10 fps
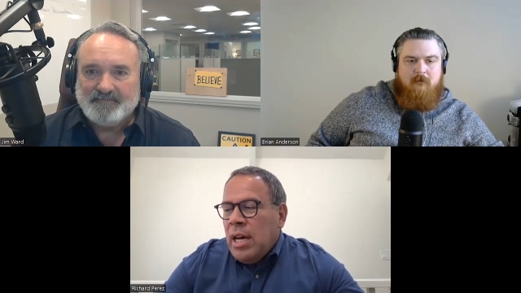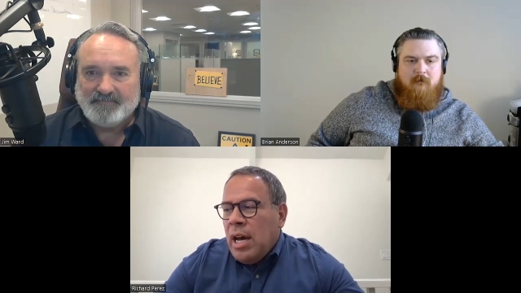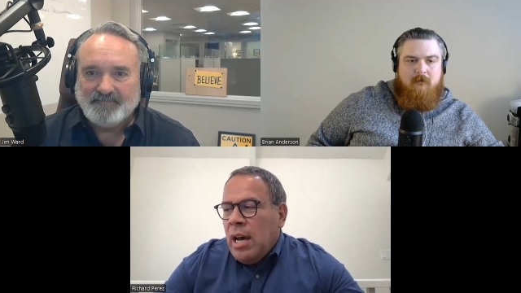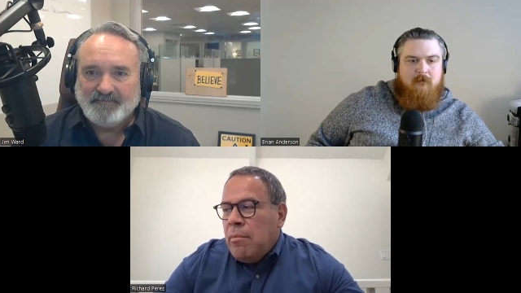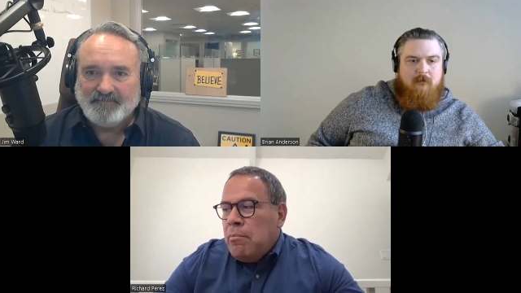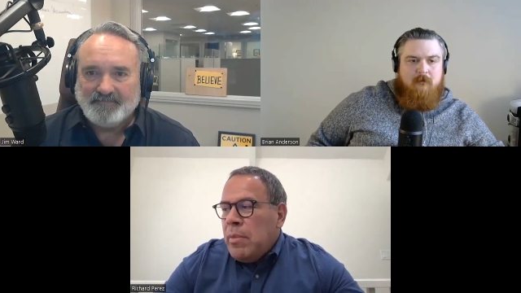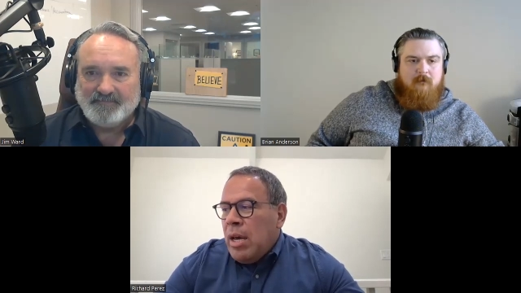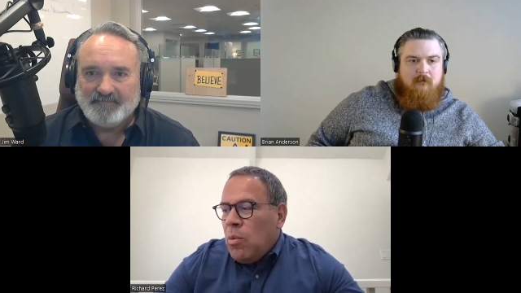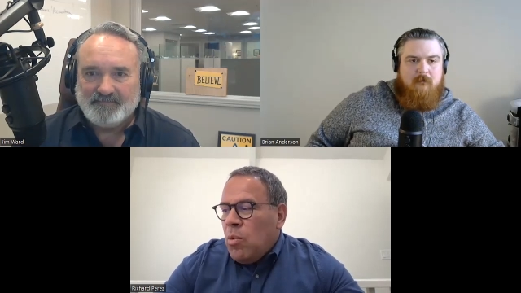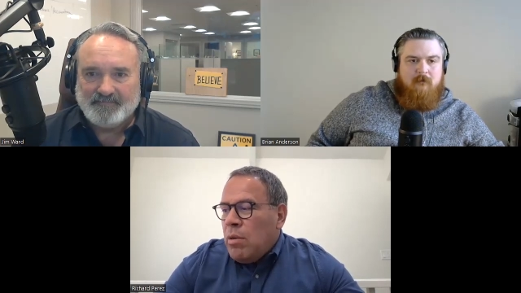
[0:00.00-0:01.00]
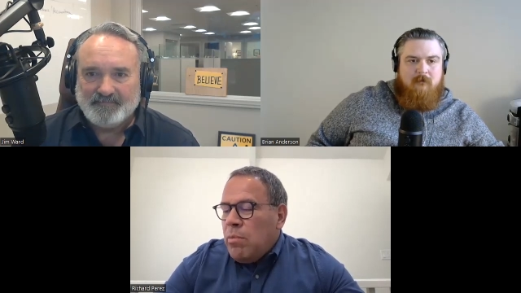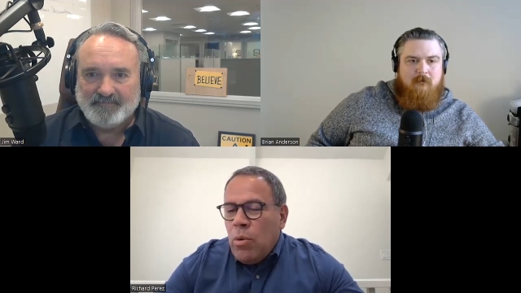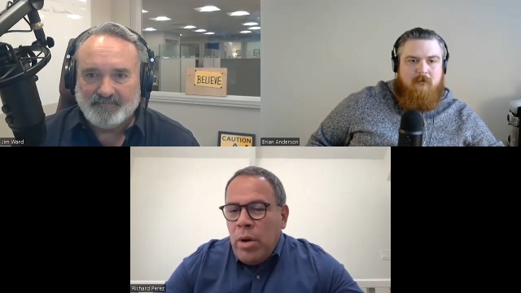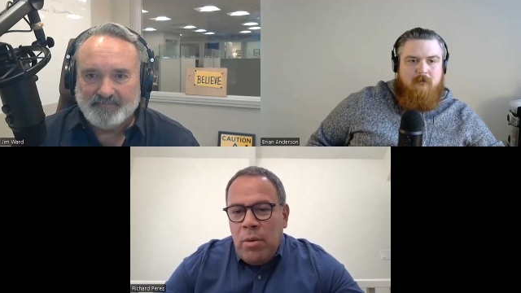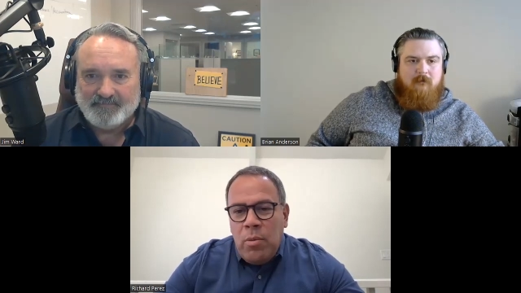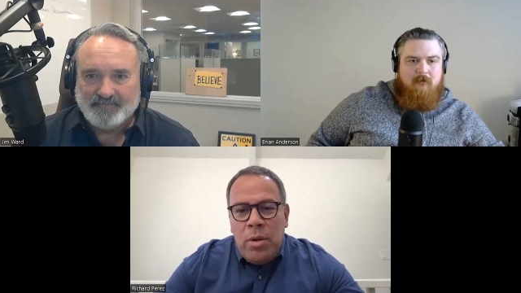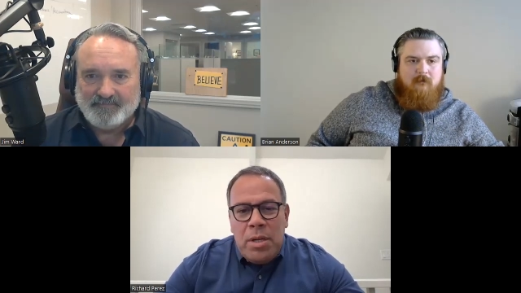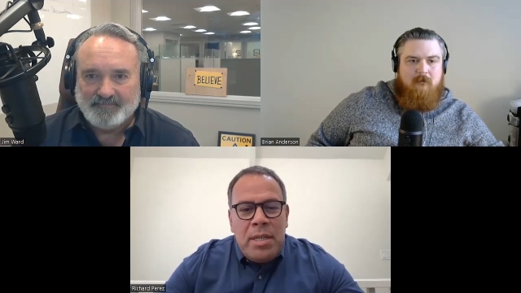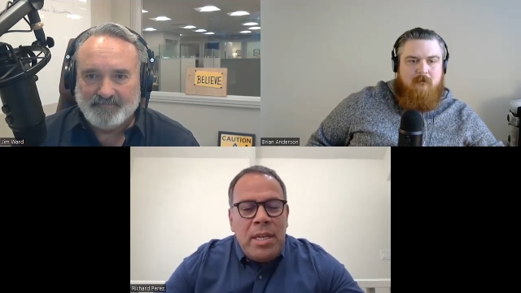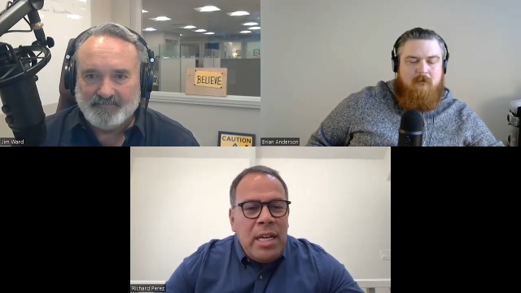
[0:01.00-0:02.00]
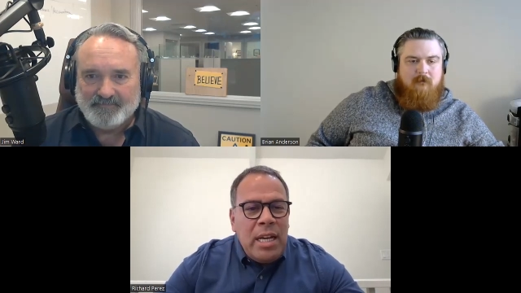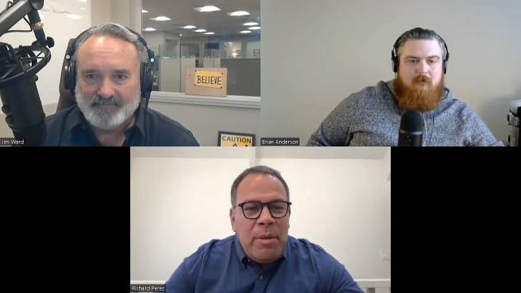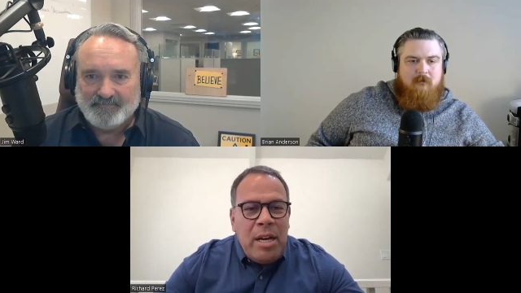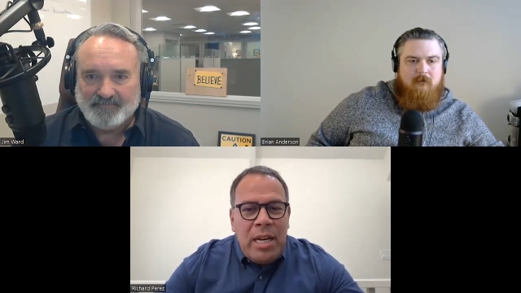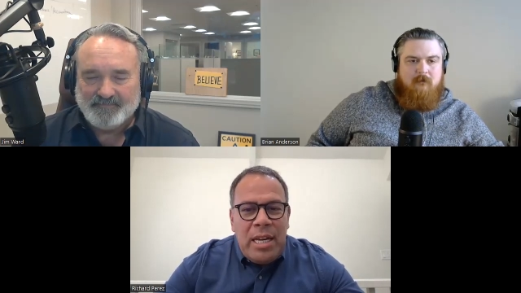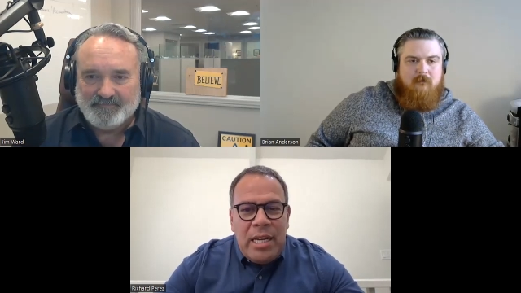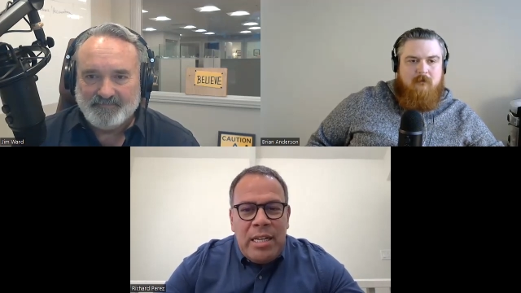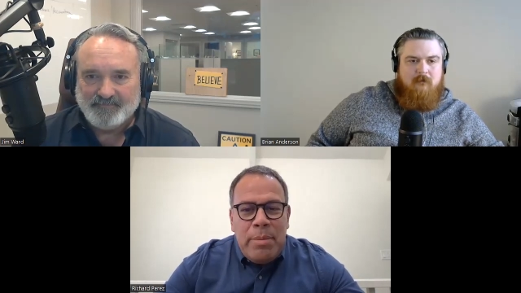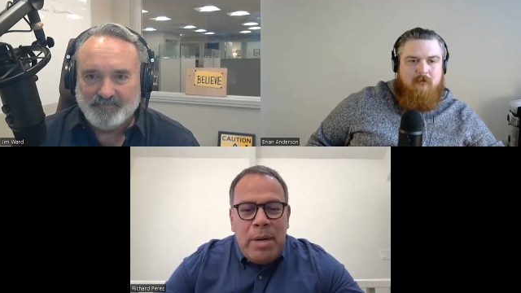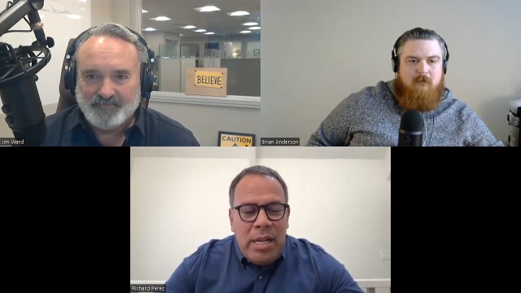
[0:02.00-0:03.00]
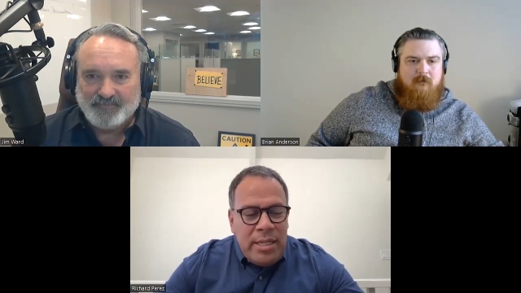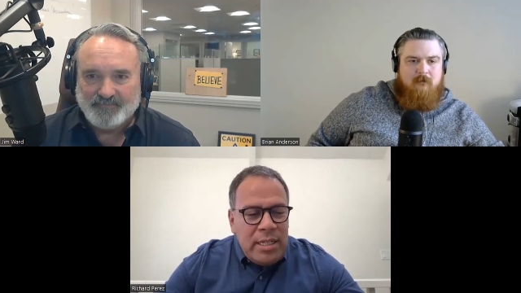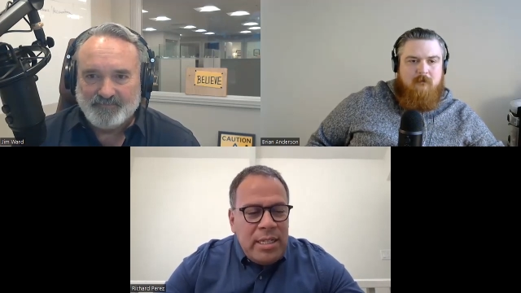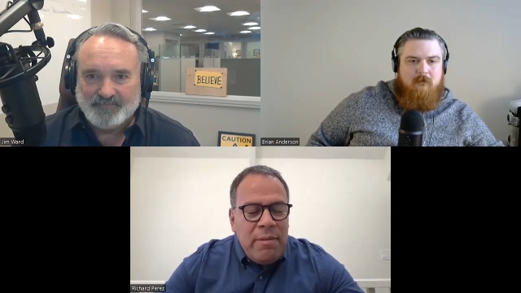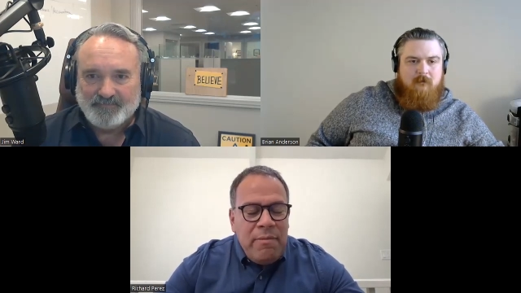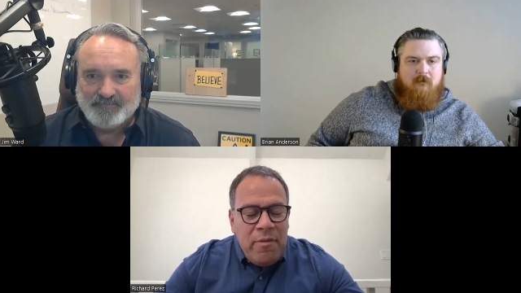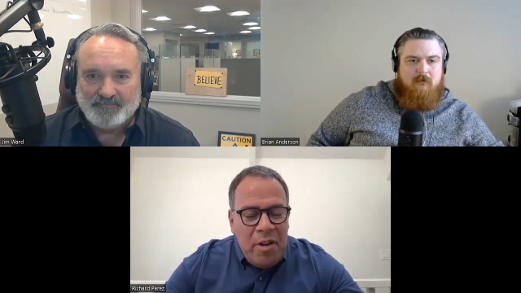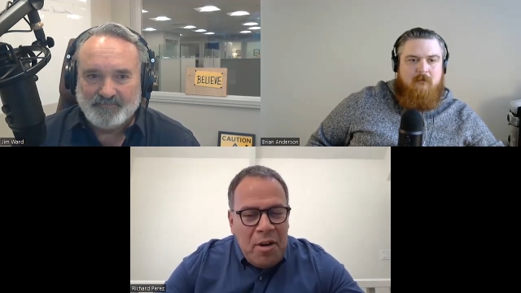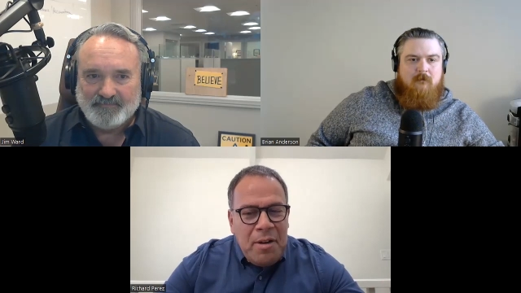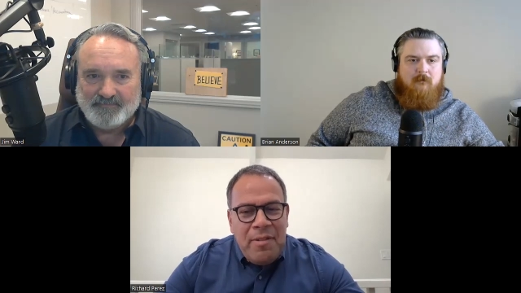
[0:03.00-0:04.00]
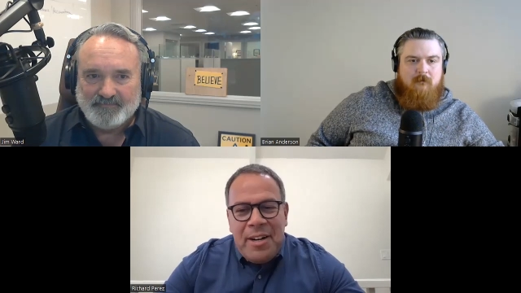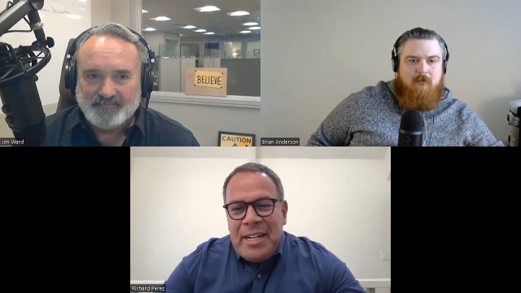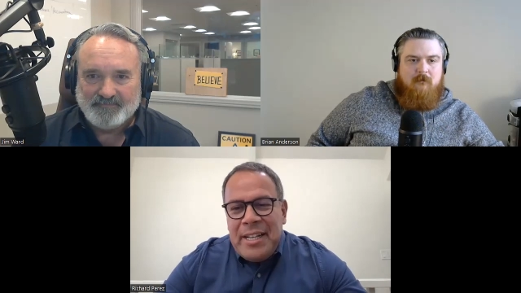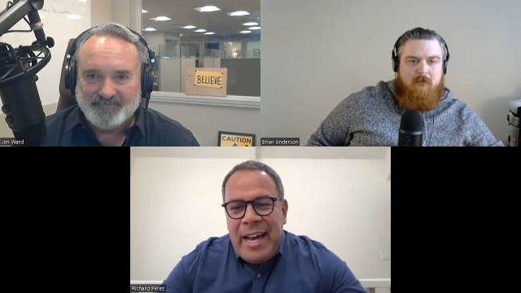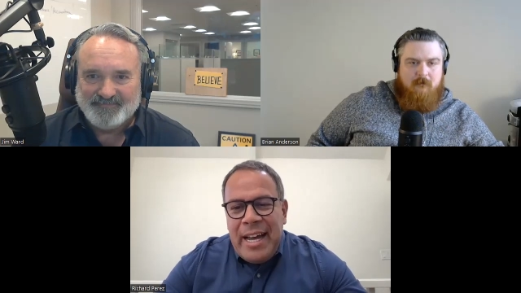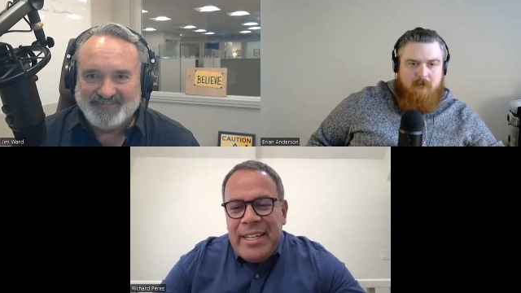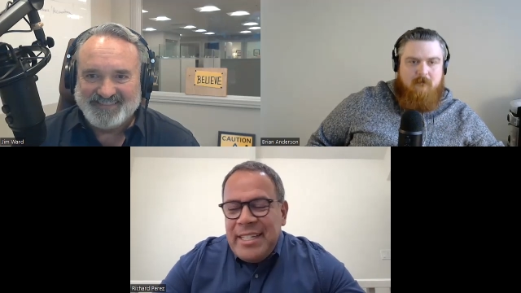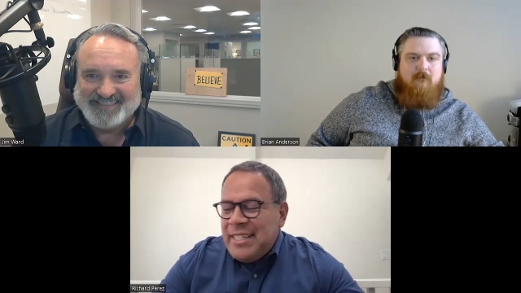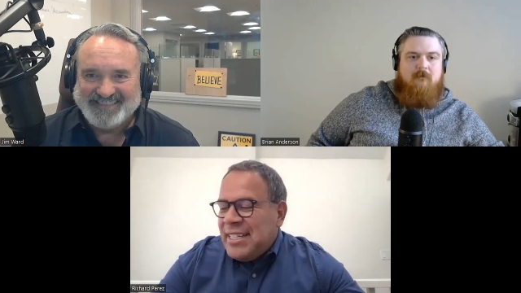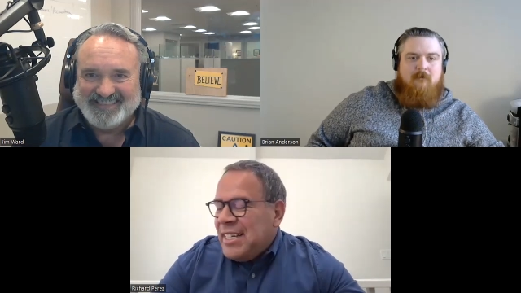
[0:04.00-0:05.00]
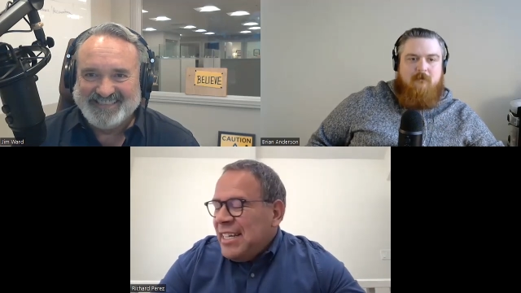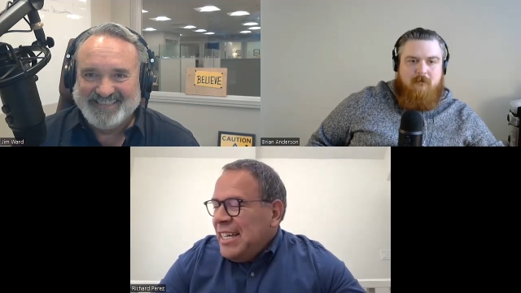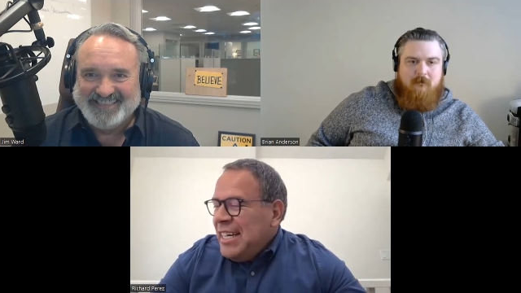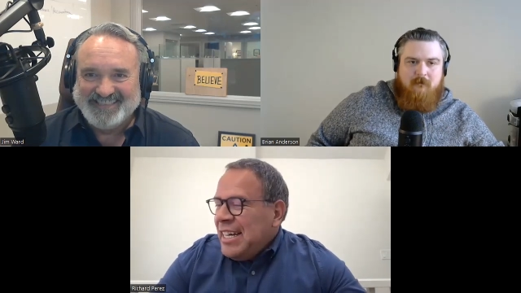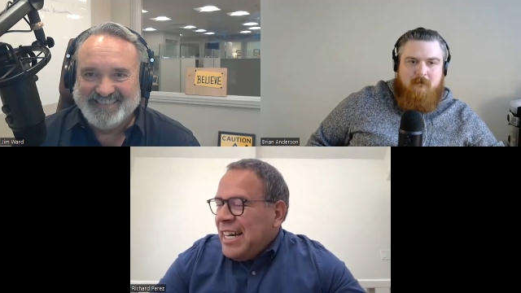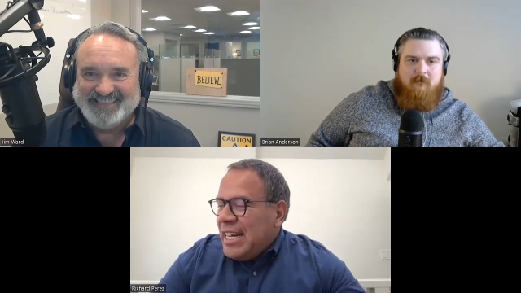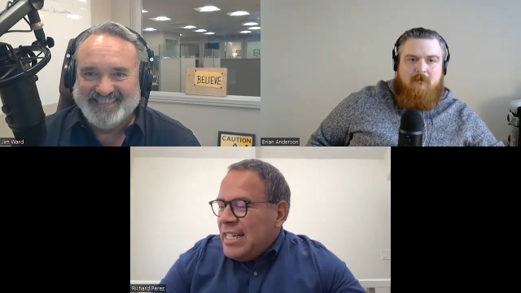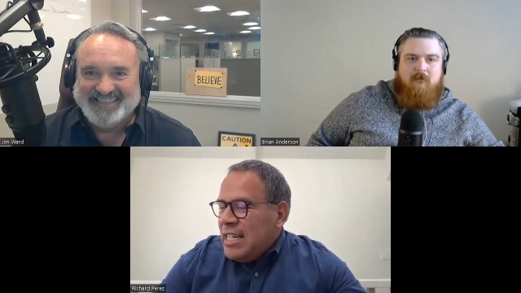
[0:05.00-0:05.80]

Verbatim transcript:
Speaker 1: um, at one point was thinking about getting into politics, and I'm very, very glad that uh, I